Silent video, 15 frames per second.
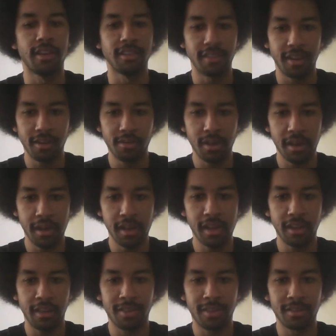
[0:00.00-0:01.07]
Tanner
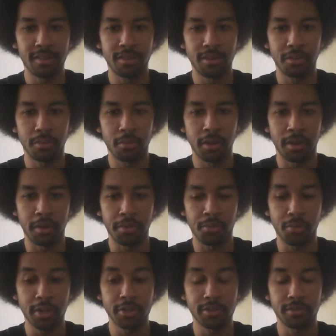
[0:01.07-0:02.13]
88 is the longest one at
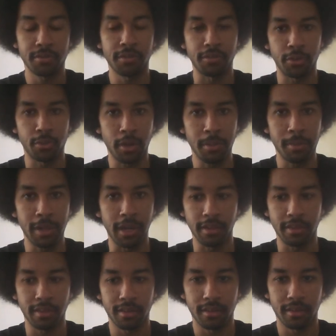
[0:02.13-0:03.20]
353
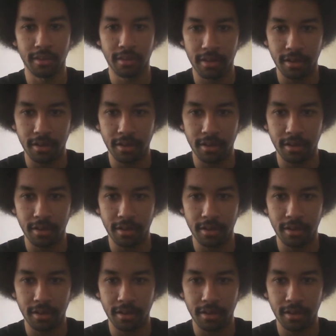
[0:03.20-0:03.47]
minutes.